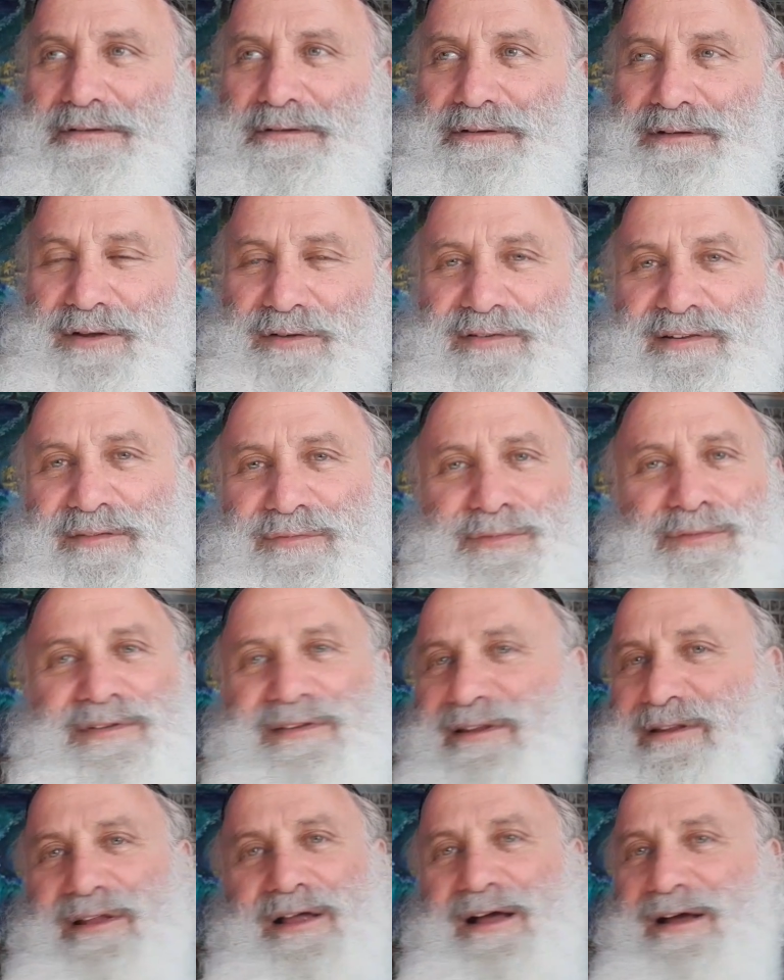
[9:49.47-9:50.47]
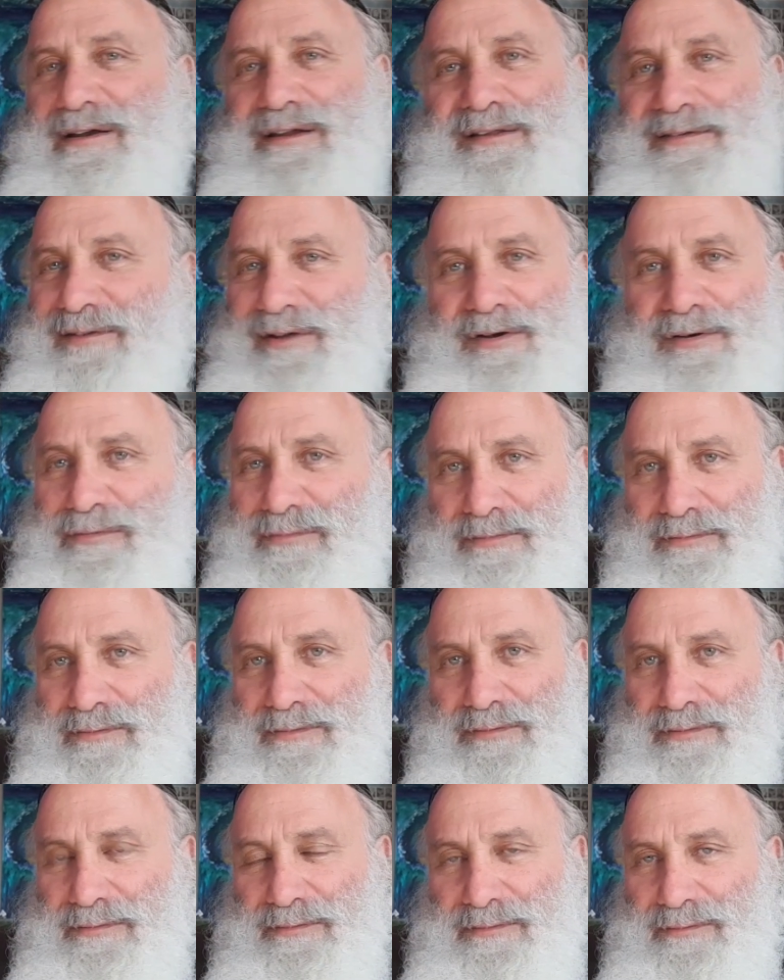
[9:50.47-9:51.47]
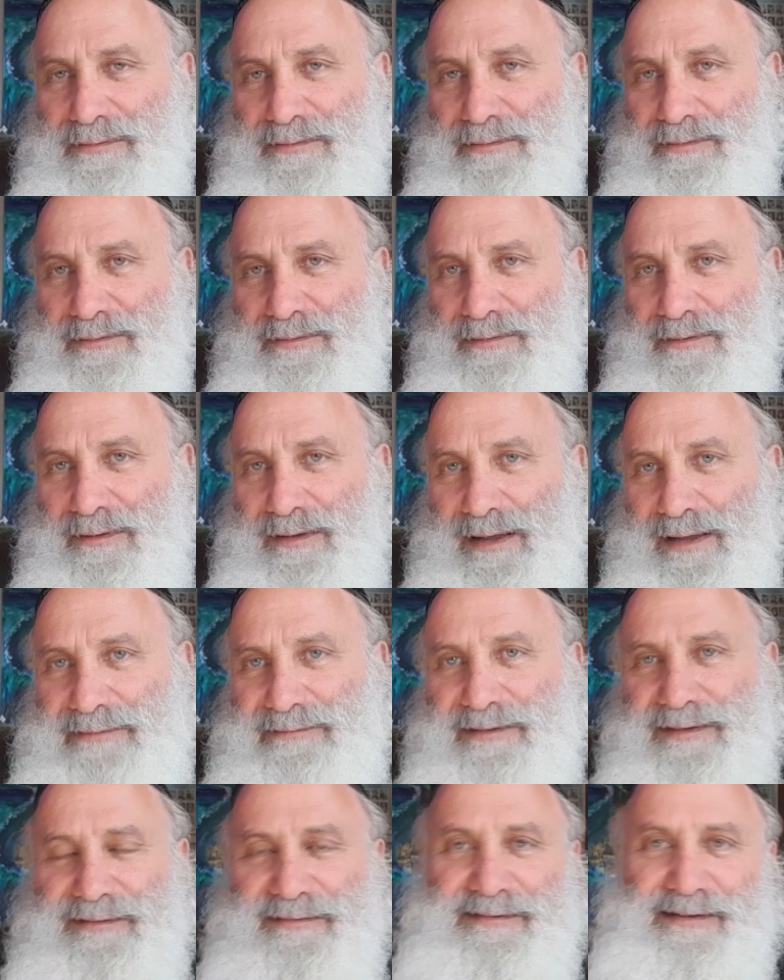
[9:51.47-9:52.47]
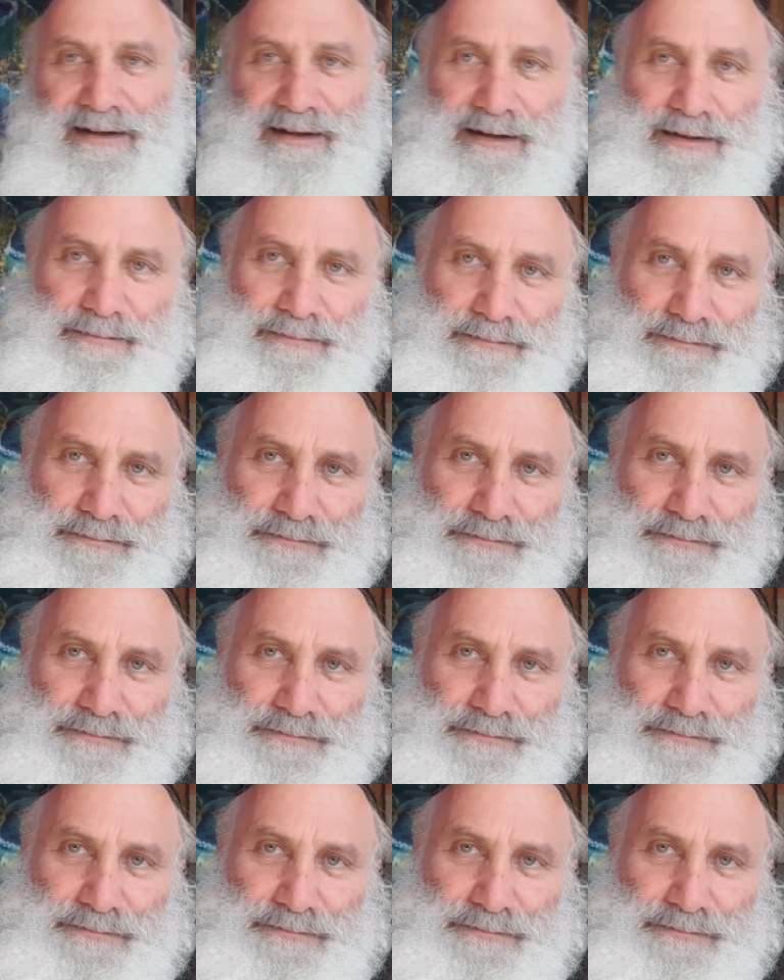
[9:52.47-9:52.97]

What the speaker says: Joseph was on his own at this time.